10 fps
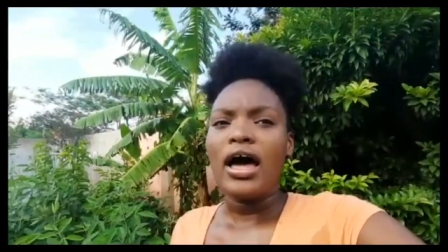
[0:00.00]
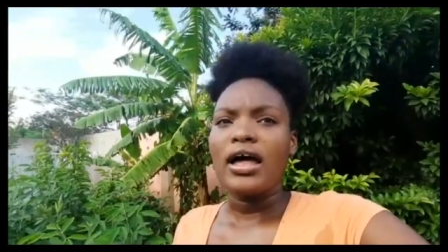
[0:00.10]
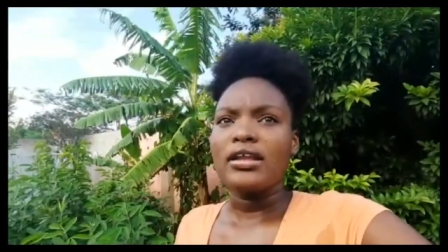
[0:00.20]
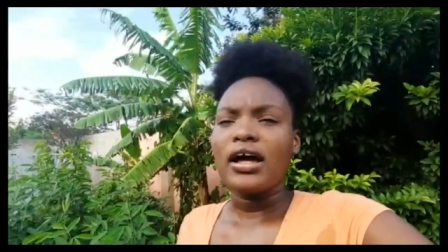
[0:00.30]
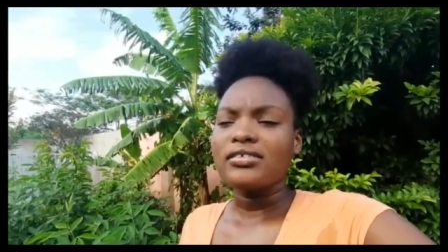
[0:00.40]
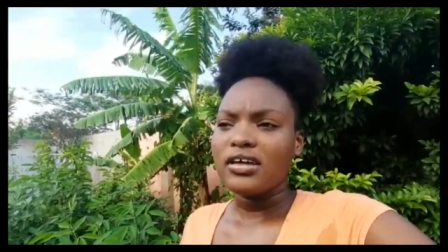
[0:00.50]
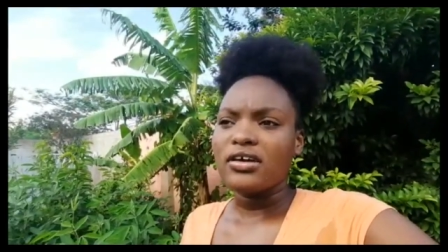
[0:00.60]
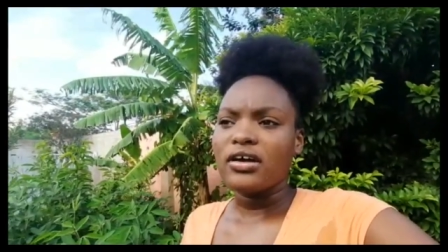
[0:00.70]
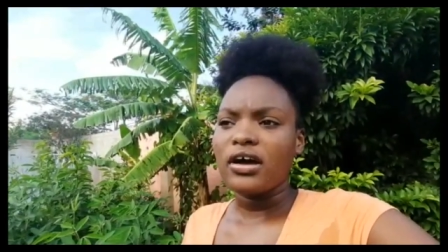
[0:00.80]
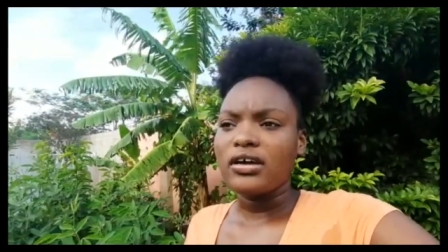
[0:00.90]
and as a
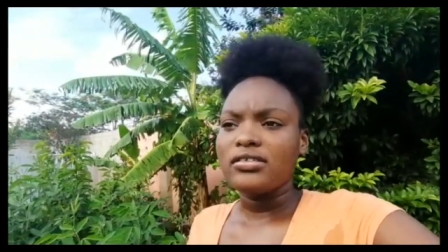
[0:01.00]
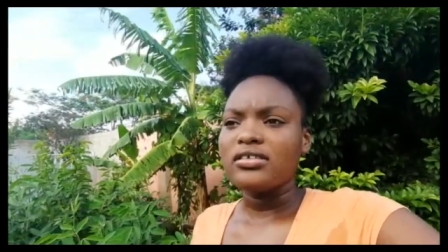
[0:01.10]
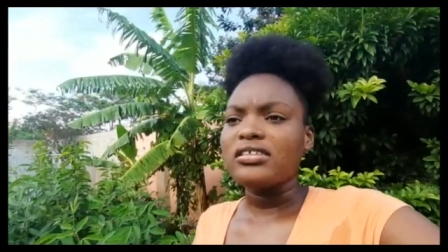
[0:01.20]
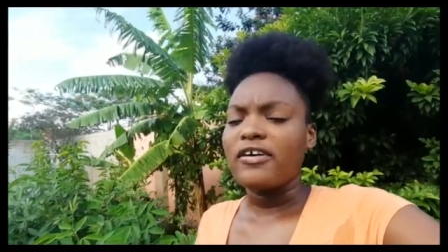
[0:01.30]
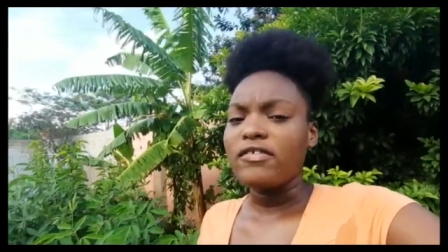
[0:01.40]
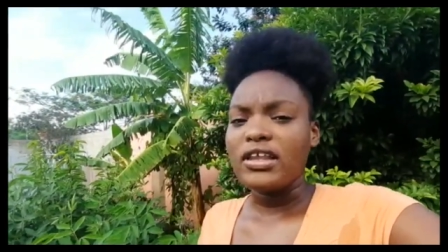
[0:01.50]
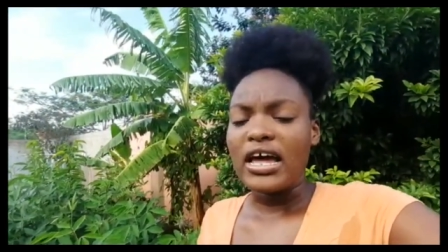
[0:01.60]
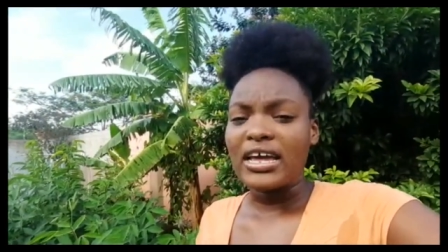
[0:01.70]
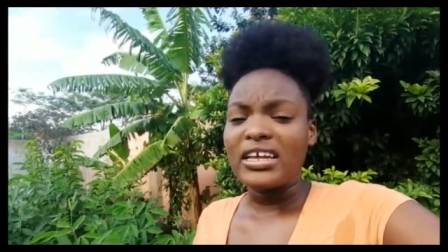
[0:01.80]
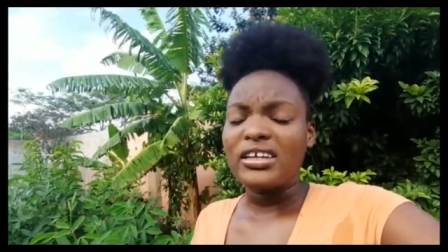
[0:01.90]
young artist i feel
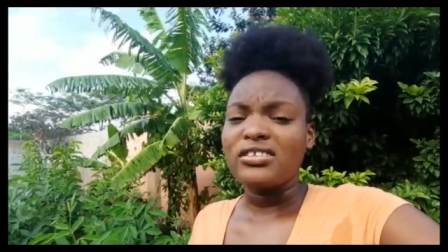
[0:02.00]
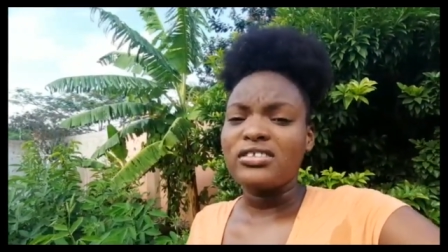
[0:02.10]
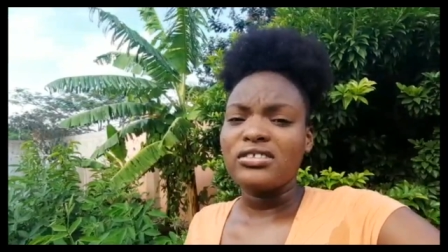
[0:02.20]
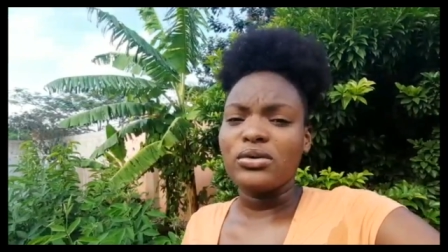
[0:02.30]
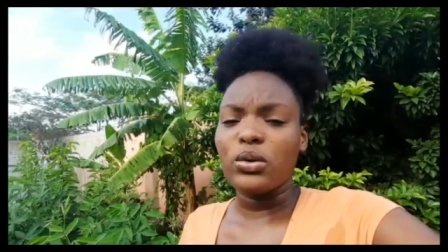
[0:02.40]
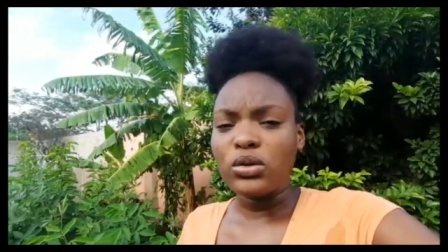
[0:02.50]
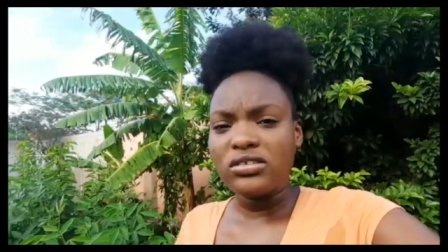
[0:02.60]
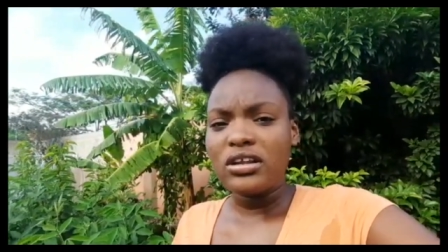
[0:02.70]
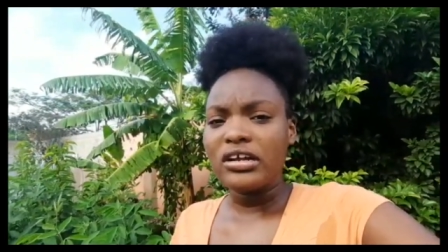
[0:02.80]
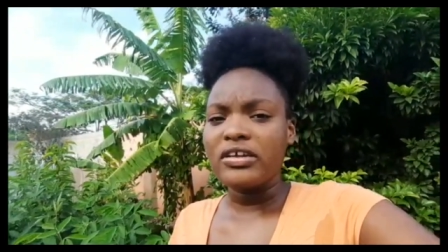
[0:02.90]
like it's
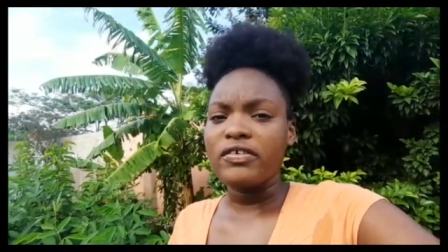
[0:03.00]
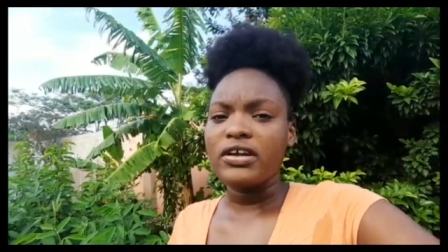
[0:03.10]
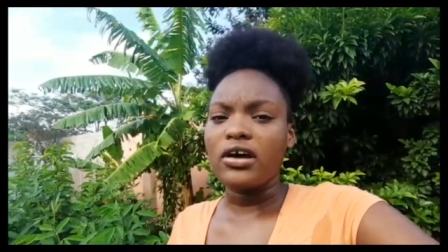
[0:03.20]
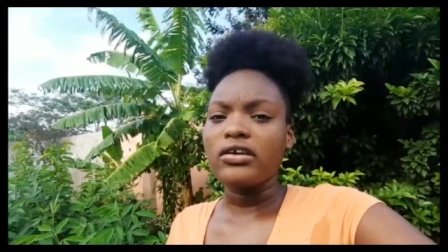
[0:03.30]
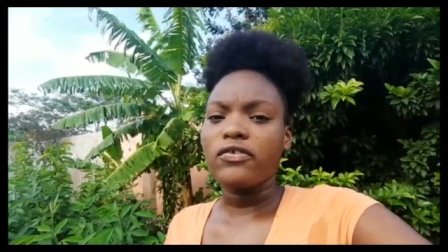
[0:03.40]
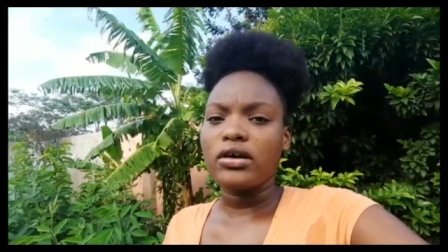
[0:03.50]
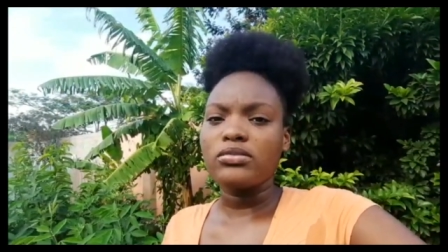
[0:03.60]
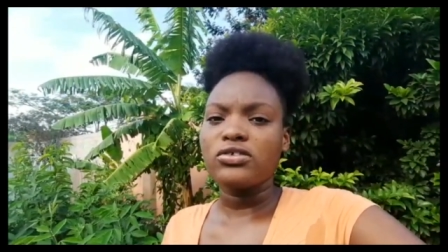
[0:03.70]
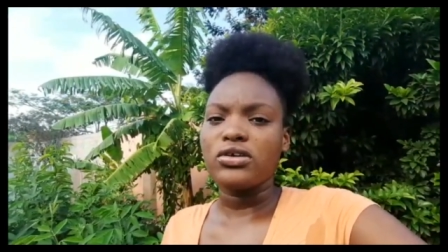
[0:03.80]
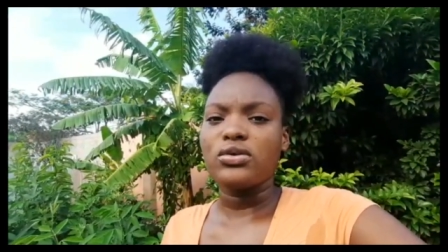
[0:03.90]
good to learn different art
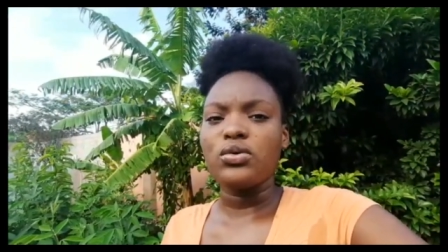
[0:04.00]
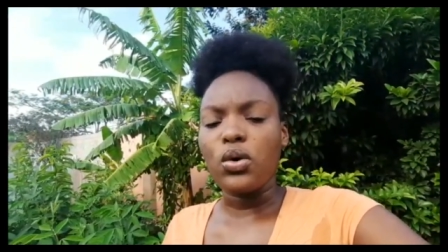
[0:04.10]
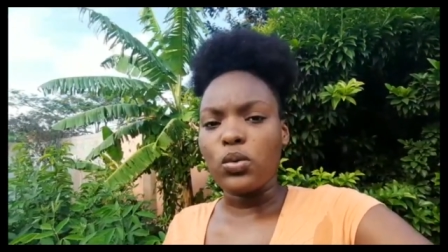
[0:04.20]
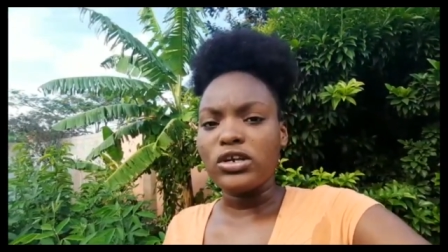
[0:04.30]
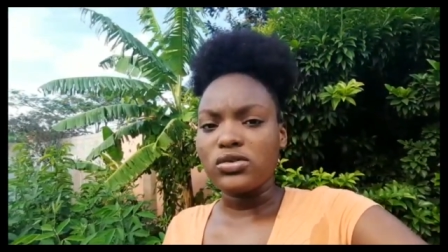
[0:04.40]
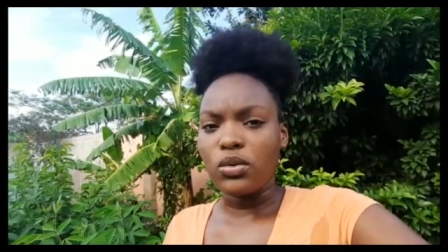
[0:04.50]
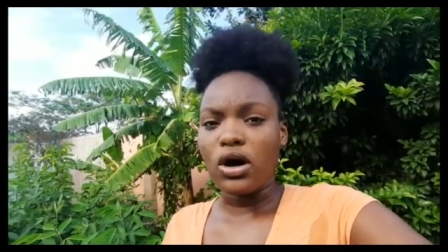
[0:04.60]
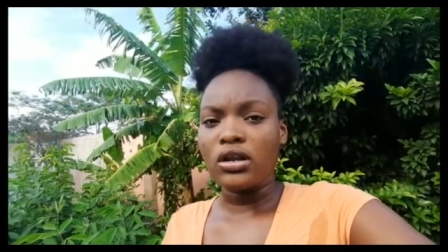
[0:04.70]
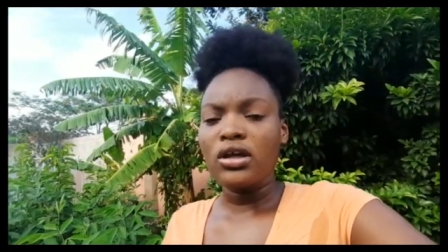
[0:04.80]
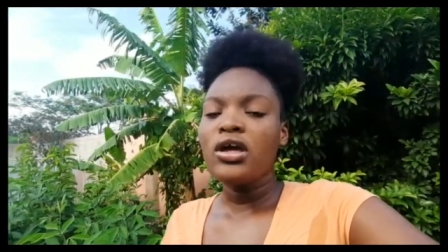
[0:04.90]
forms so you know which
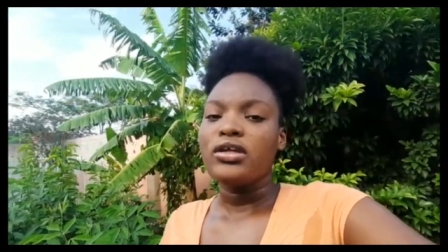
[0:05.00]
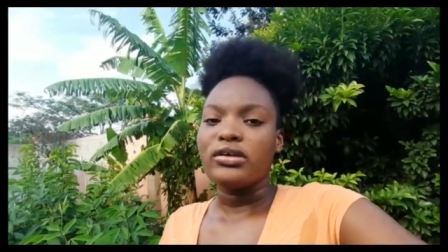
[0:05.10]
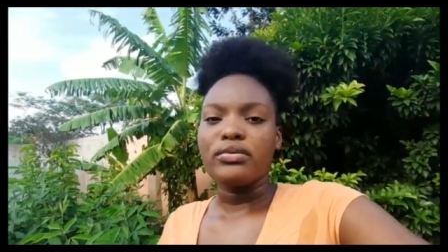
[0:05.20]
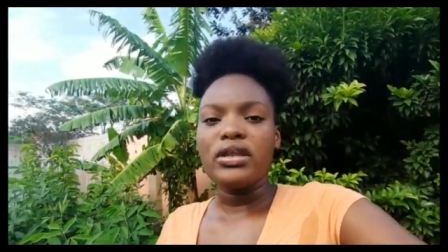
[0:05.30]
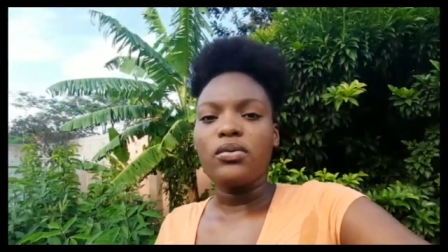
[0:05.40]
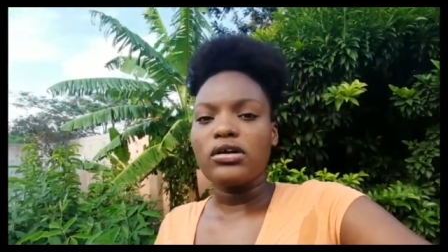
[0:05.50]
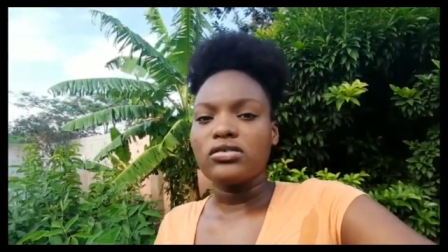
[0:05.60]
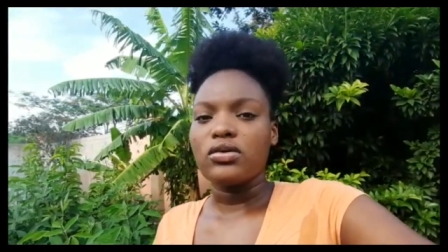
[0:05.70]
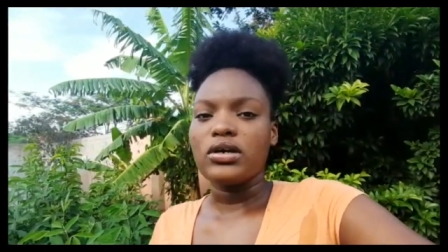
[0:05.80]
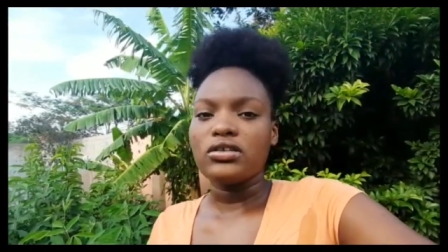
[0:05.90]
one you really
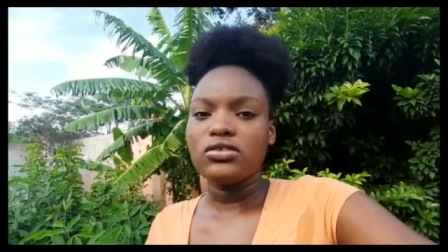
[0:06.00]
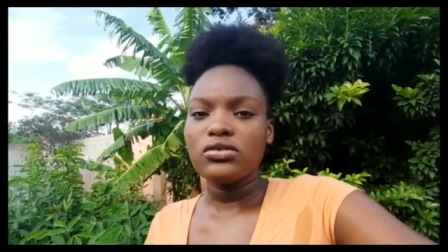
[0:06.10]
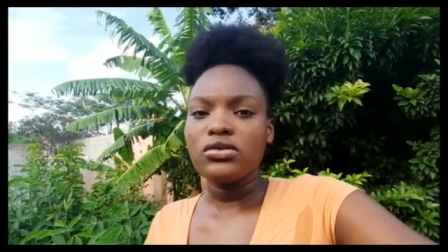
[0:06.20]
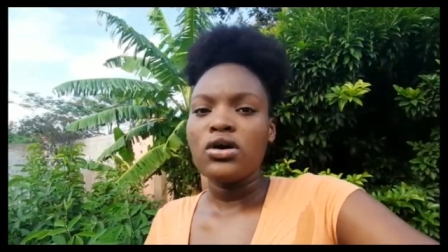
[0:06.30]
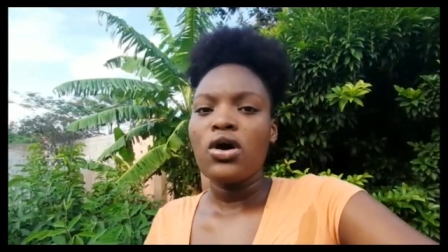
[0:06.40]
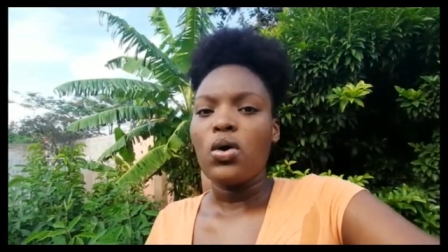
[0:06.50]
want to go into